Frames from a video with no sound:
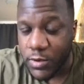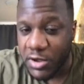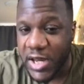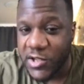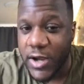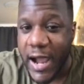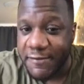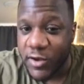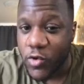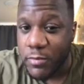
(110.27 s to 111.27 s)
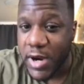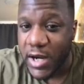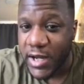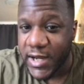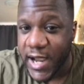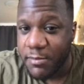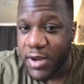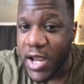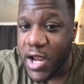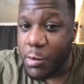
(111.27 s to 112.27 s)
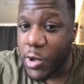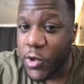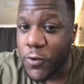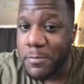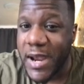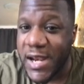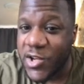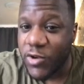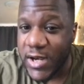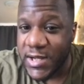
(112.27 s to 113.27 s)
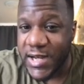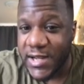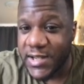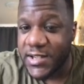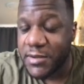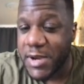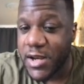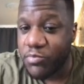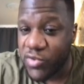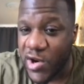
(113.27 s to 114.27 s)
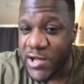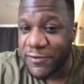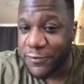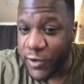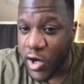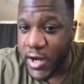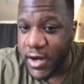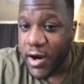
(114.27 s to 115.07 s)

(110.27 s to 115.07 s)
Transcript: Okay, so after CoinMarketCap, we can do many trending tactics to make the price fly.